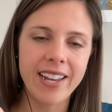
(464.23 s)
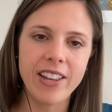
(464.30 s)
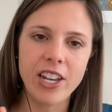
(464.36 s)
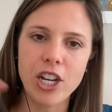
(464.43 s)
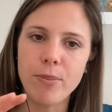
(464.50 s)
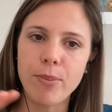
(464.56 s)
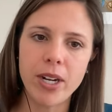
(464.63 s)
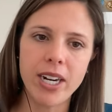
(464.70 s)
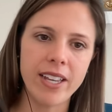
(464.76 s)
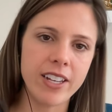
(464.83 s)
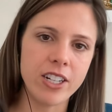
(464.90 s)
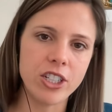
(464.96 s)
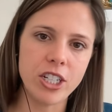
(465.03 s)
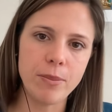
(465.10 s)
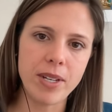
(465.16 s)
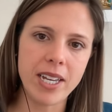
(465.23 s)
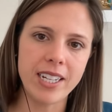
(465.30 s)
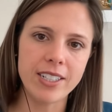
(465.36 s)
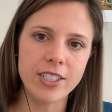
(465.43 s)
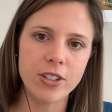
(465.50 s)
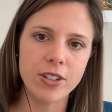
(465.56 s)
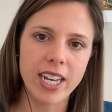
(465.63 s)
and then you put in the
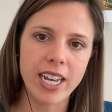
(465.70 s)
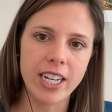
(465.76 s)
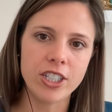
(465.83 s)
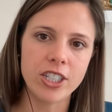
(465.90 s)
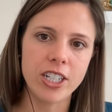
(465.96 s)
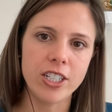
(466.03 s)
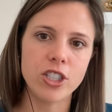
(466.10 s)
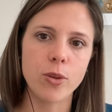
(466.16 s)
GPS location.